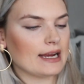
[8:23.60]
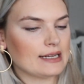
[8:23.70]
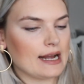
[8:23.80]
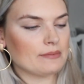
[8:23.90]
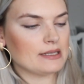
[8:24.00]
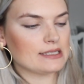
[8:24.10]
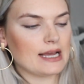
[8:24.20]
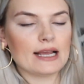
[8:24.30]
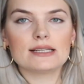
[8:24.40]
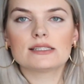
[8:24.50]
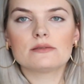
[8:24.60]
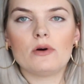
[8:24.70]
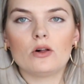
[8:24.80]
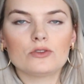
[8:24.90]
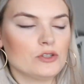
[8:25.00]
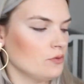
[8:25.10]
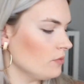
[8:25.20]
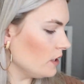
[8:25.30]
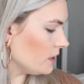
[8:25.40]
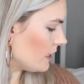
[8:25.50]
I grabbed the size small to
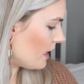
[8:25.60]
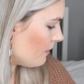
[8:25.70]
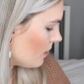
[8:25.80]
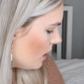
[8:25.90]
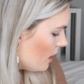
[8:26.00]
medium.